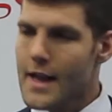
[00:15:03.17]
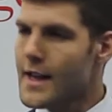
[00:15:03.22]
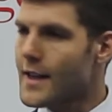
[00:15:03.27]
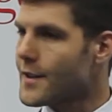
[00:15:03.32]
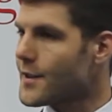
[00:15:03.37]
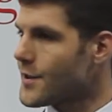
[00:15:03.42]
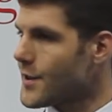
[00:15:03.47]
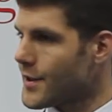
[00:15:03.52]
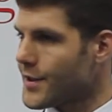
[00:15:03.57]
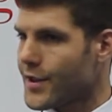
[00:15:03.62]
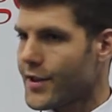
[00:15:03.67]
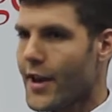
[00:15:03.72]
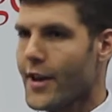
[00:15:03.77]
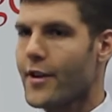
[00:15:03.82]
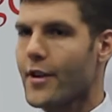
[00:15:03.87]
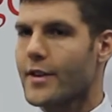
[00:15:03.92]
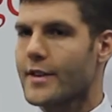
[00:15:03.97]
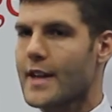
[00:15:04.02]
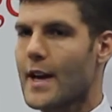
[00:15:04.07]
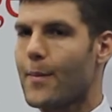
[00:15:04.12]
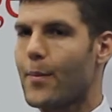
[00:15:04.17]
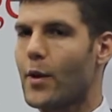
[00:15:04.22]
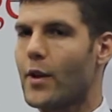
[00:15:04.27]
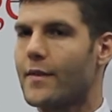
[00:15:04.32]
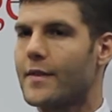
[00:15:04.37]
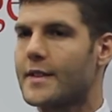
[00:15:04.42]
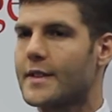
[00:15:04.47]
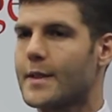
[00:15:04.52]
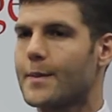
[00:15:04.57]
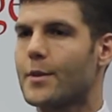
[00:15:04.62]
This is just another example
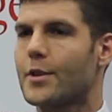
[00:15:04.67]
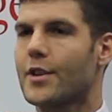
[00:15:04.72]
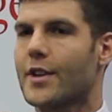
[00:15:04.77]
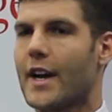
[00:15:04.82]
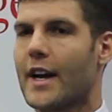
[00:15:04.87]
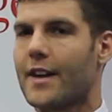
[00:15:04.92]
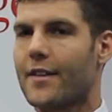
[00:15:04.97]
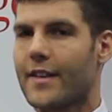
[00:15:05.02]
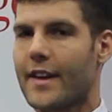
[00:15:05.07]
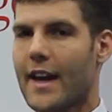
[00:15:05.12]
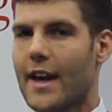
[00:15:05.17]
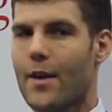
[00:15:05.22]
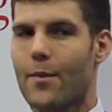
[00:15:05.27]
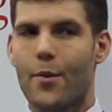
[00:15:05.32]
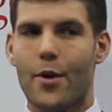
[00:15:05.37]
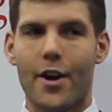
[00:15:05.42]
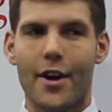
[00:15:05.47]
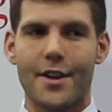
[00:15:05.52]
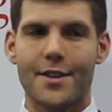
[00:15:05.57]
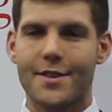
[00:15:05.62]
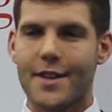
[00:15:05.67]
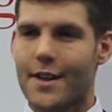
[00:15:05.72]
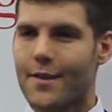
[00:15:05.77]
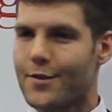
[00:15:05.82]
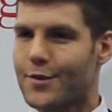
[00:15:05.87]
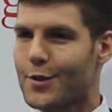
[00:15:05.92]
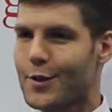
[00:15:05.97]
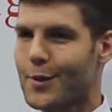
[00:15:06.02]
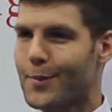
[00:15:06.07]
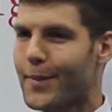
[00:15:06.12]
of a similar kind of game where instead
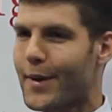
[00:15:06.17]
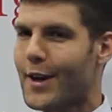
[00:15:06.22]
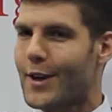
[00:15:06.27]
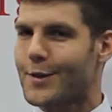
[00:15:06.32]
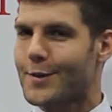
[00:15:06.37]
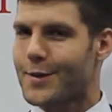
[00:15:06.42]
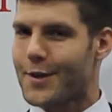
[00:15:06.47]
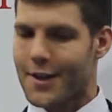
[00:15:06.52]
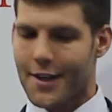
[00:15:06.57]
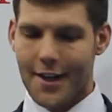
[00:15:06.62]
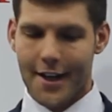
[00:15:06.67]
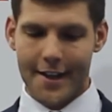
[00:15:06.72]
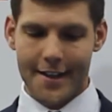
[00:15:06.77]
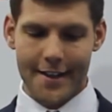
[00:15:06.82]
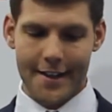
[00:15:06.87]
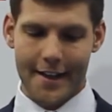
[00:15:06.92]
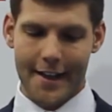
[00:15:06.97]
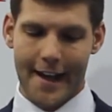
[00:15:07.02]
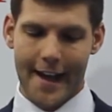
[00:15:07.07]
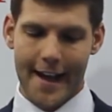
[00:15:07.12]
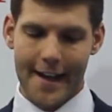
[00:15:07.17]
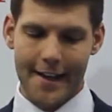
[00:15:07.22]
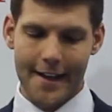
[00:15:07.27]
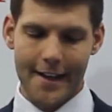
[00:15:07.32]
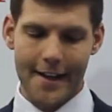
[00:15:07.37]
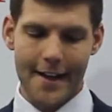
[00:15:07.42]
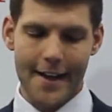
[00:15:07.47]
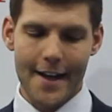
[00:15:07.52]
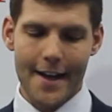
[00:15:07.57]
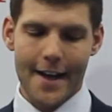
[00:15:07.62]
of shooting bears with a gun and a
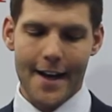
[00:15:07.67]
cannon,